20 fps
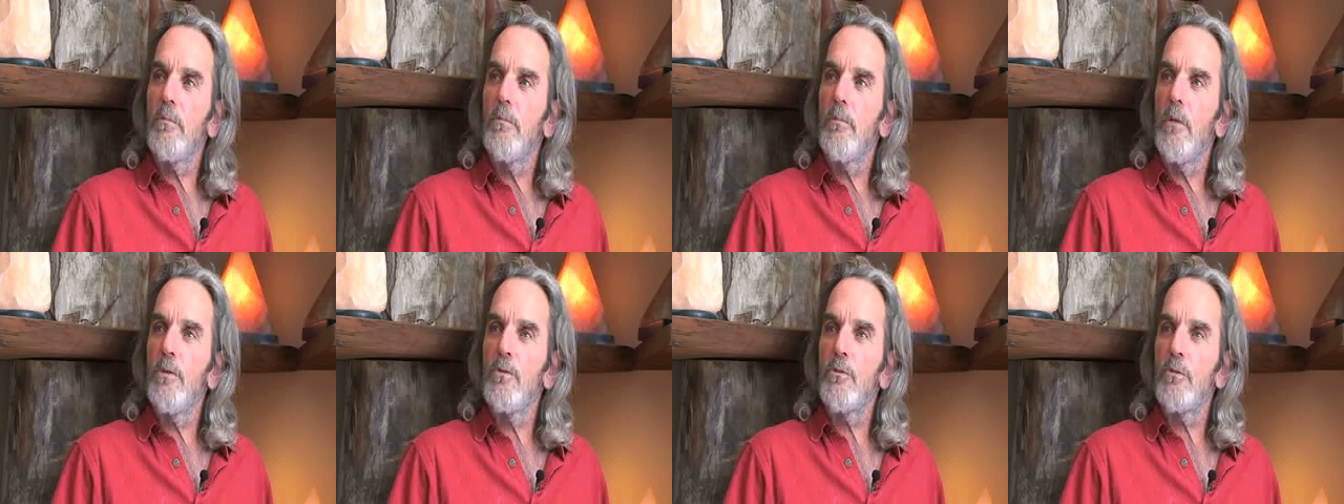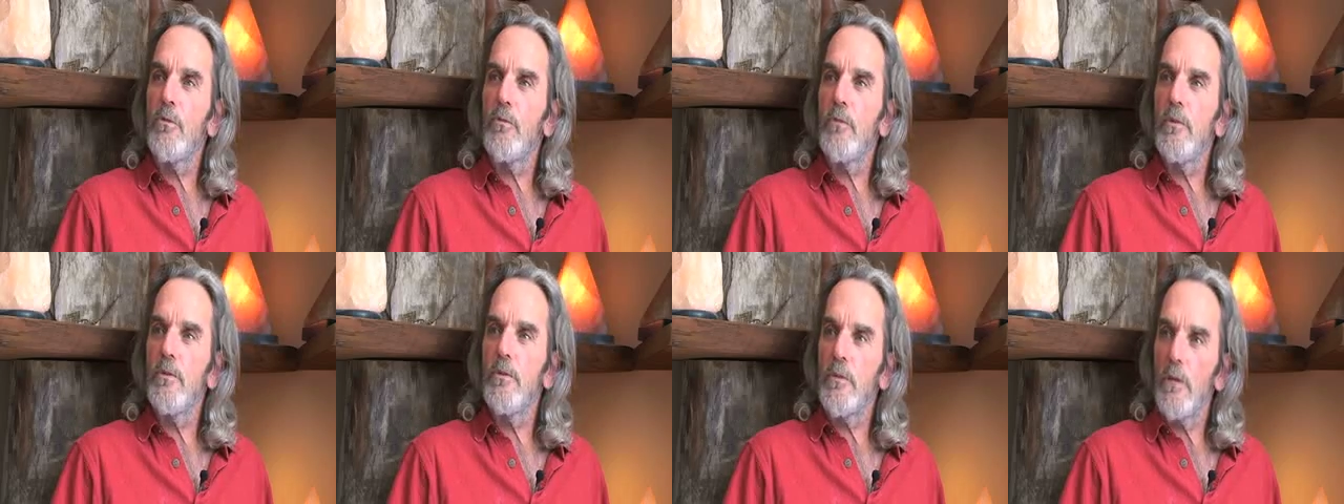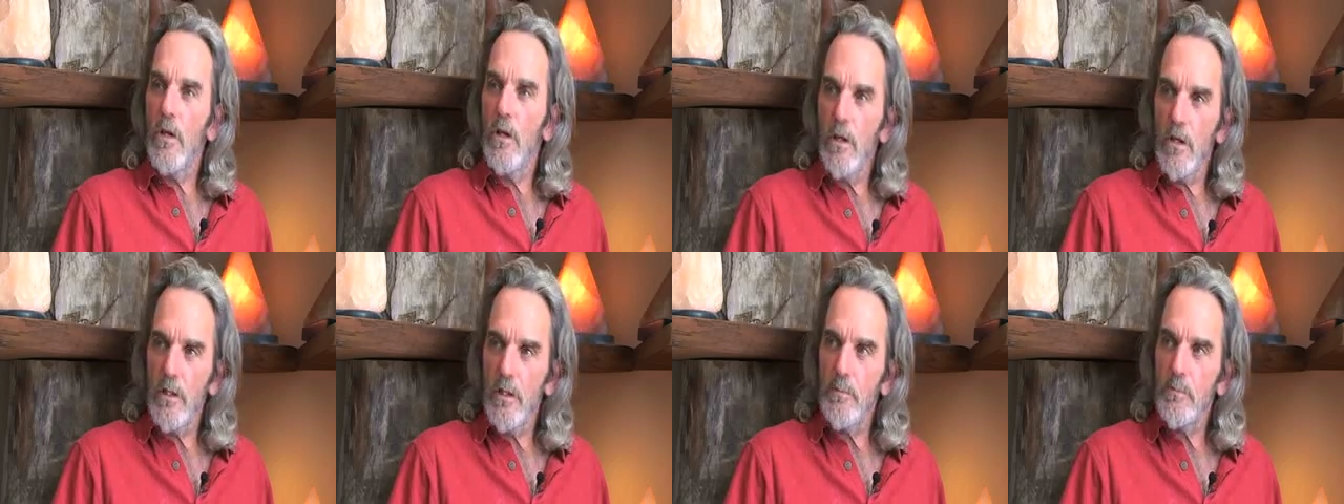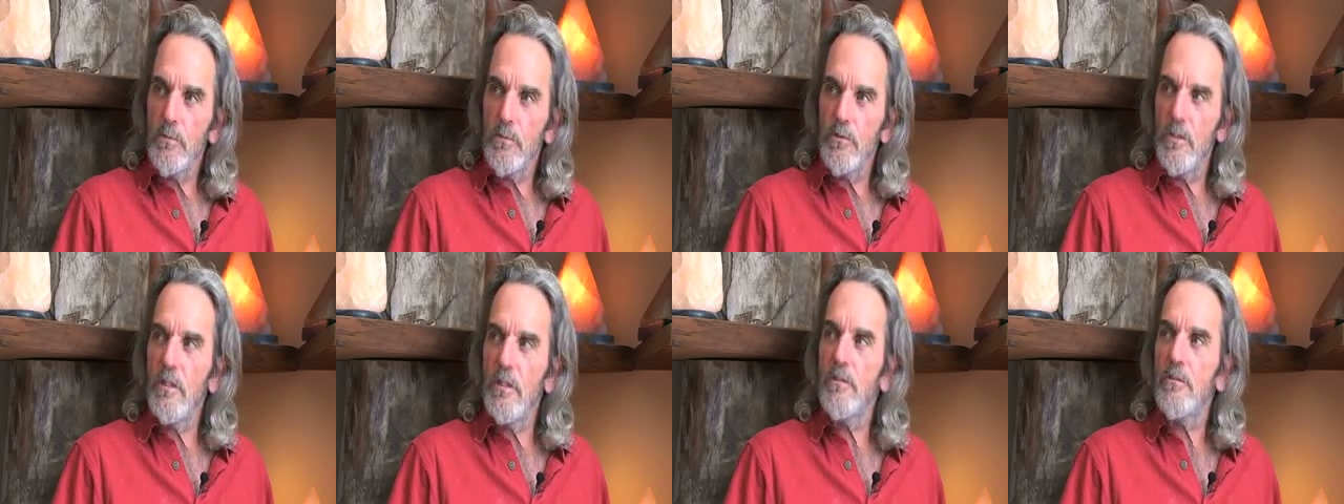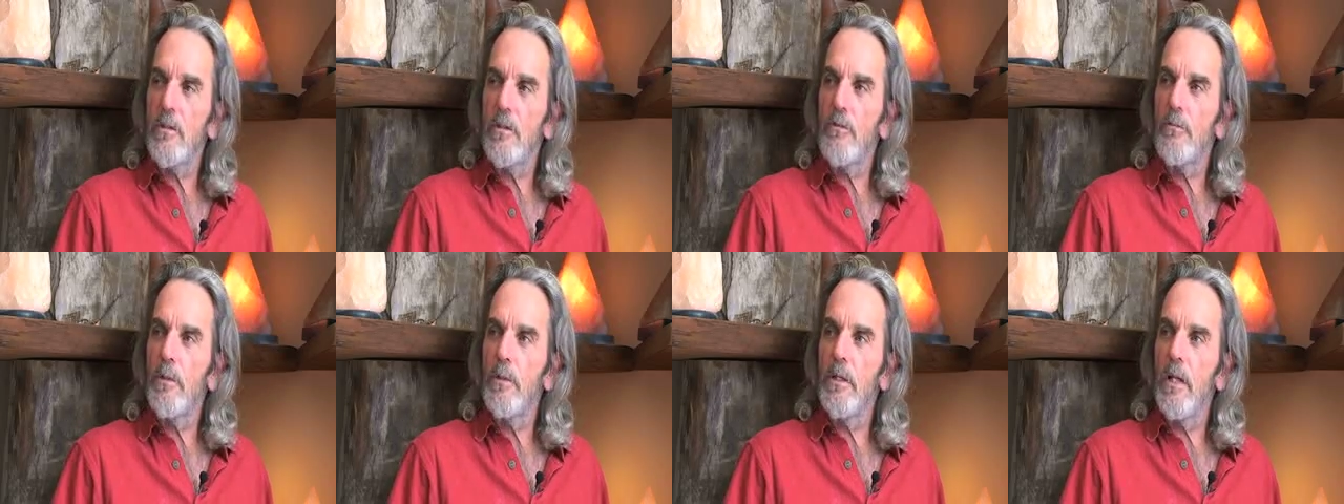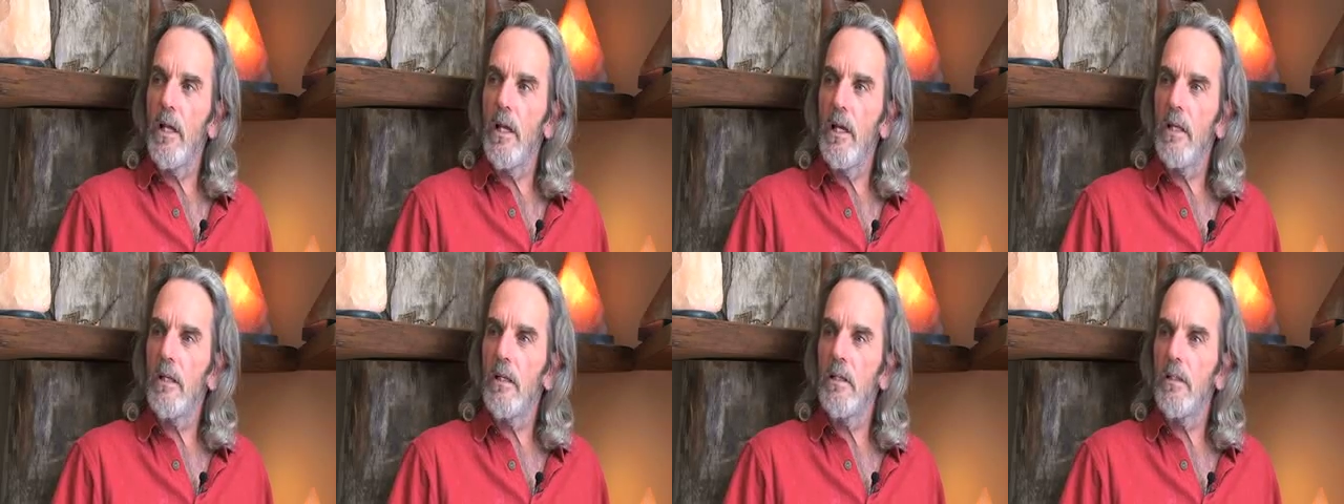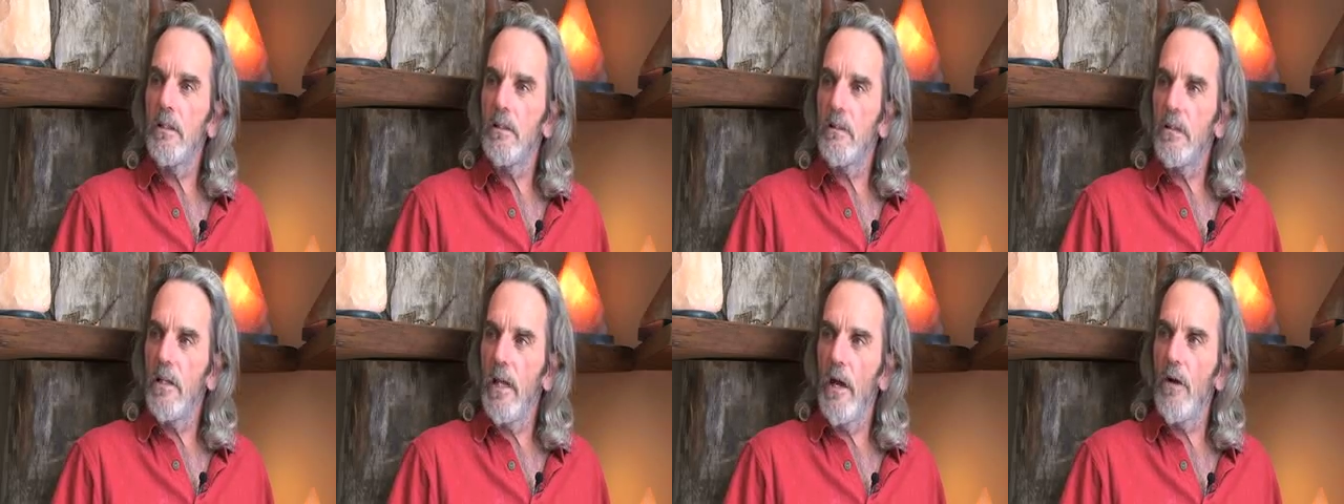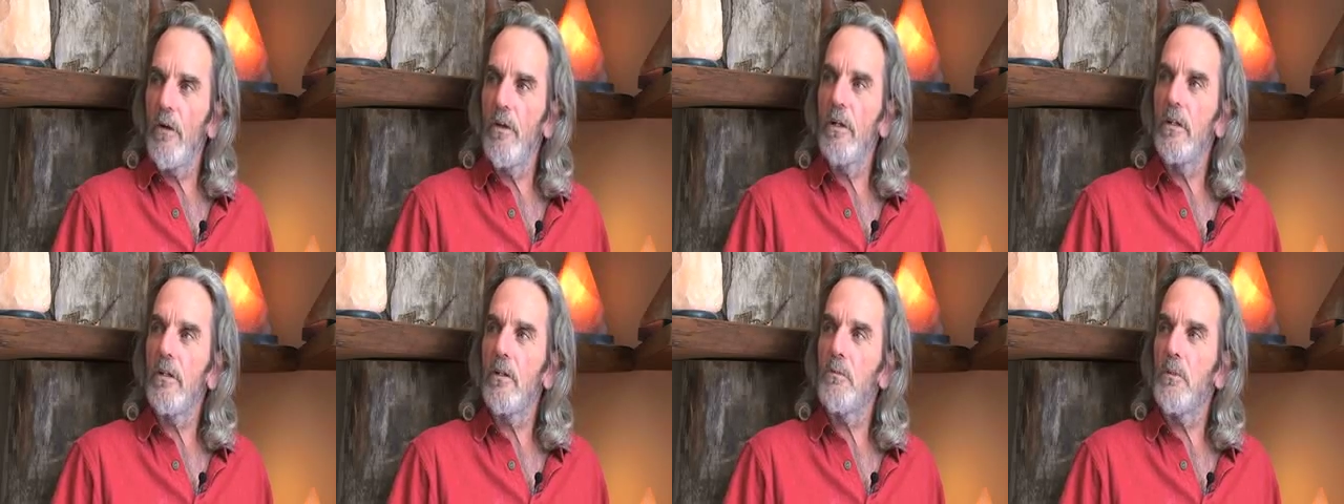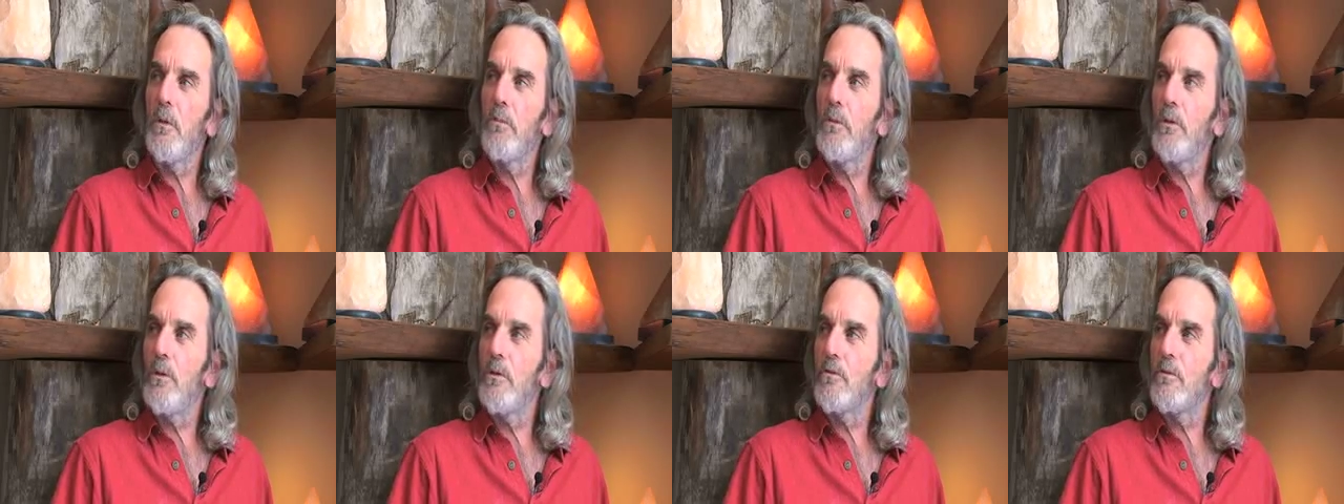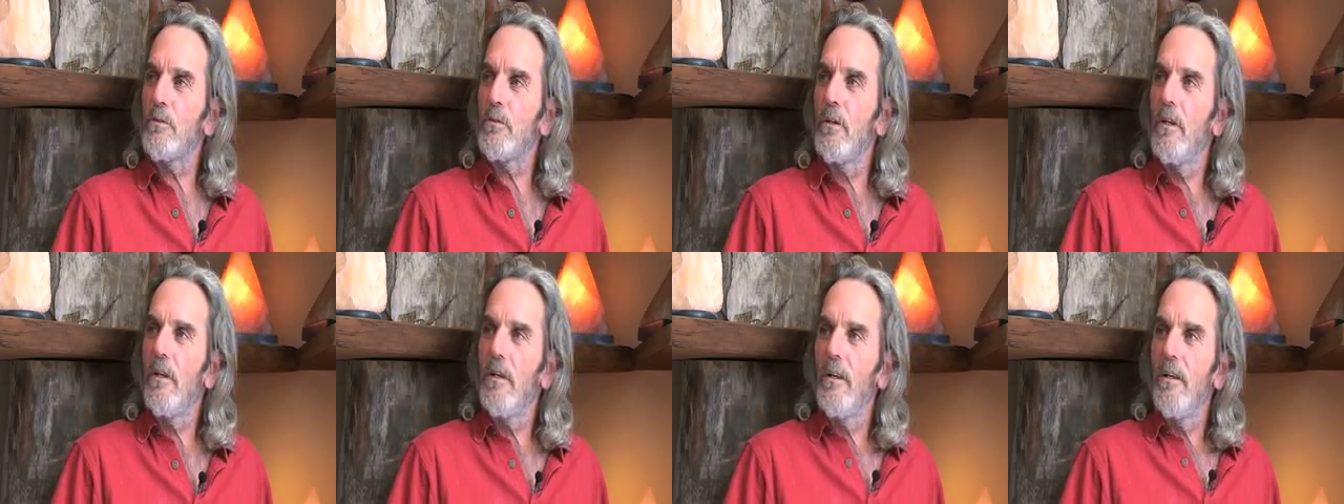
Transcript: most of the time since, I've been handling it, carrying it on my person,